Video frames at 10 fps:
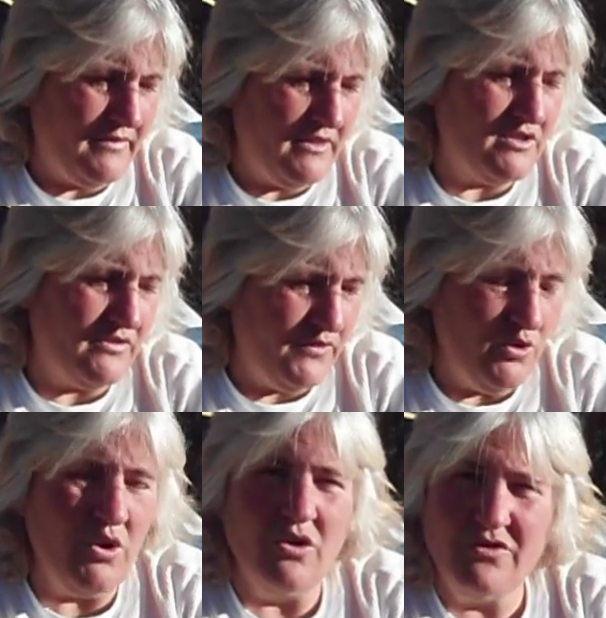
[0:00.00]
There's a few
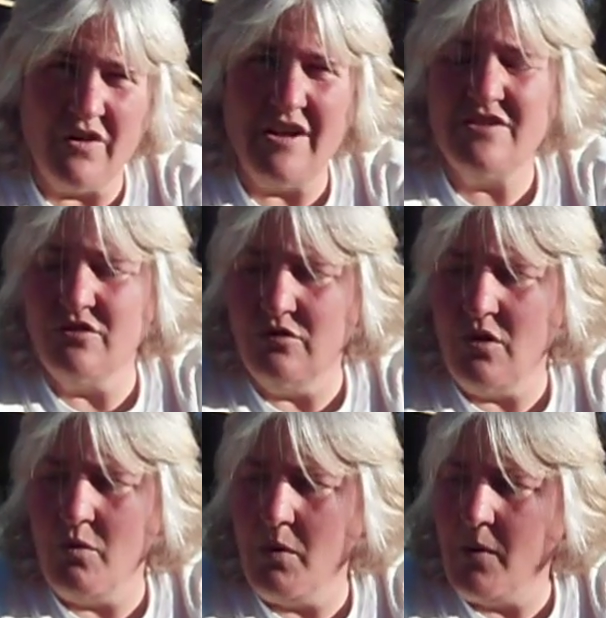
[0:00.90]
close friends who
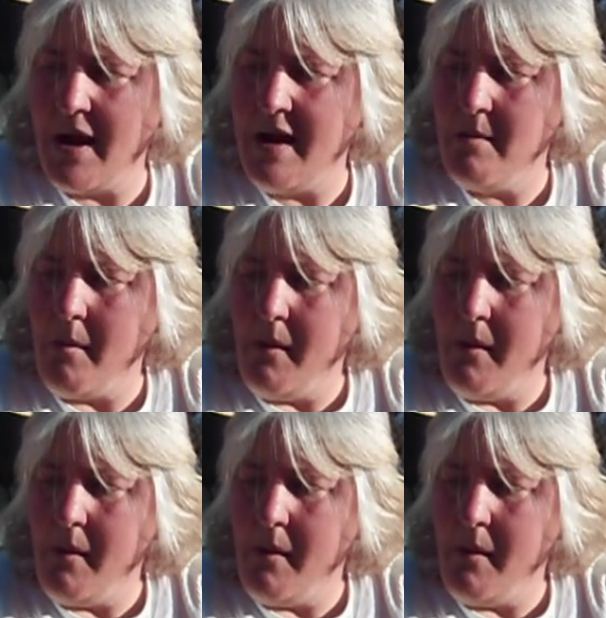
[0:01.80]
know where we're at.